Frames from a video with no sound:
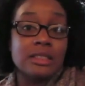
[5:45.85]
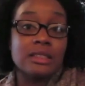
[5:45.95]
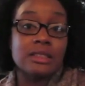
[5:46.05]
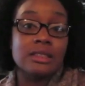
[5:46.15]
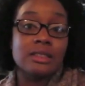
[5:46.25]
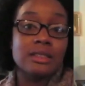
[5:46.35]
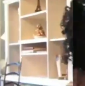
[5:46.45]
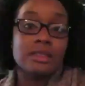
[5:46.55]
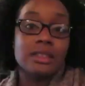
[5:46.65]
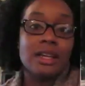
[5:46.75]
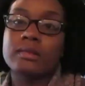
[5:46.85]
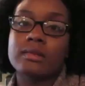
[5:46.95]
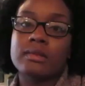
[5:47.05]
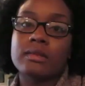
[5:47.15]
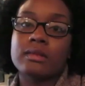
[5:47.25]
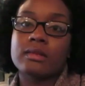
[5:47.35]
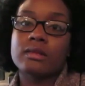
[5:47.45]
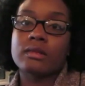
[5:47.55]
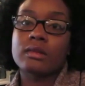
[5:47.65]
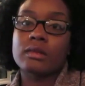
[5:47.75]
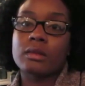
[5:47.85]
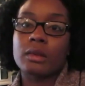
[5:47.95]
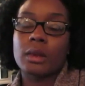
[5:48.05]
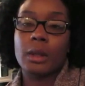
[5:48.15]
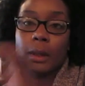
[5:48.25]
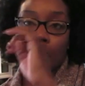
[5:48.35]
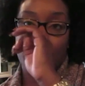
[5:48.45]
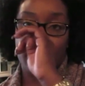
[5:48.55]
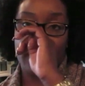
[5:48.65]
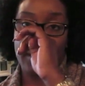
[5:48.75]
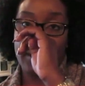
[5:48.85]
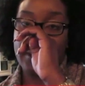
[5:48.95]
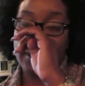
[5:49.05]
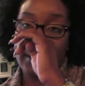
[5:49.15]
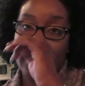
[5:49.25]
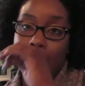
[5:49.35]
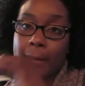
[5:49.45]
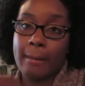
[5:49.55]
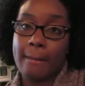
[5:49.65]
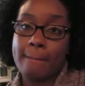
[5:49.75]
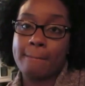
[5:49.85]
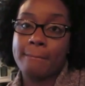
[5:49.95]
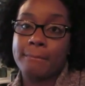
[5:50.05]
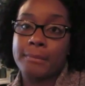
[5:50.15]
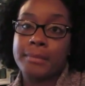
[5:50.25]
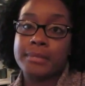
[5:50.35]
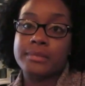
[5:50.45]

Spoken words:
Yes. He still has his connections to that world.